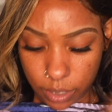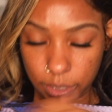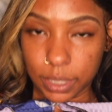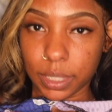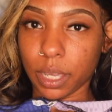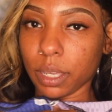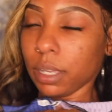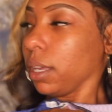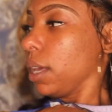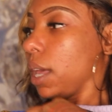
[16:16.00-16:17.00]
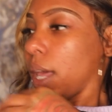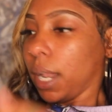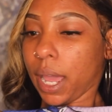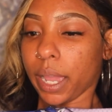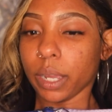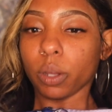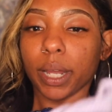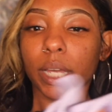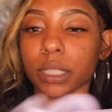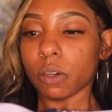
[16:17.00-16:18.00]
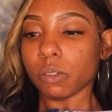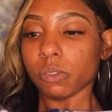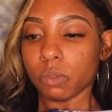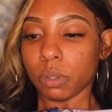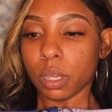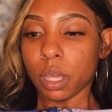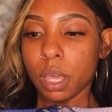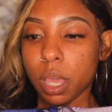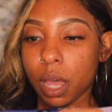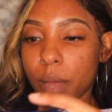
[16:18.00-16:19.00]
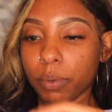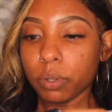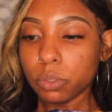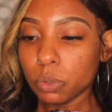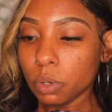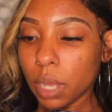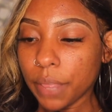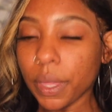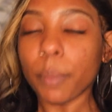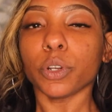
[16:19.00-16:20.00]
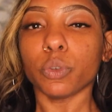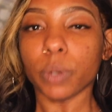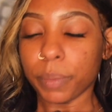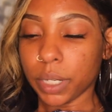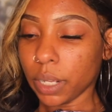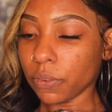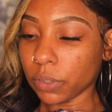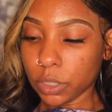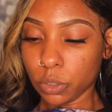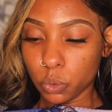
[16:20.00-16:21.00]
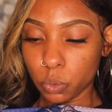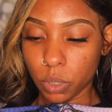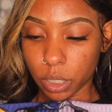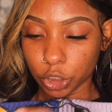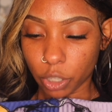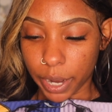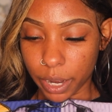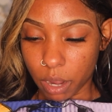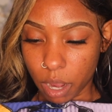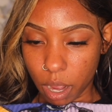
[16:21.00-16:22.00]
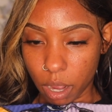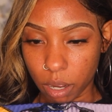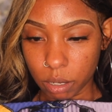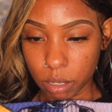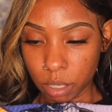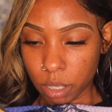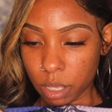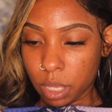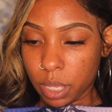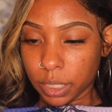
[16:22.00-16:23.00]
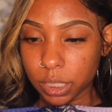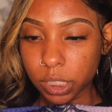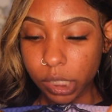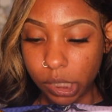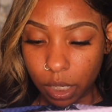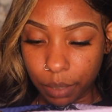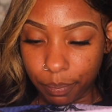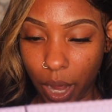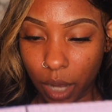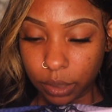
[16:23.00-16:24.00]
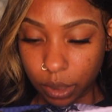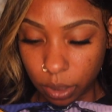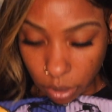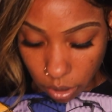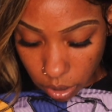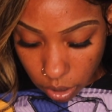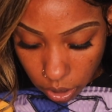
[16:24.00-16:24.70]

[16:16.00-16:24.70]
set. Like I told you, I'm gonna definitely do a try on haul. This is just unboxing.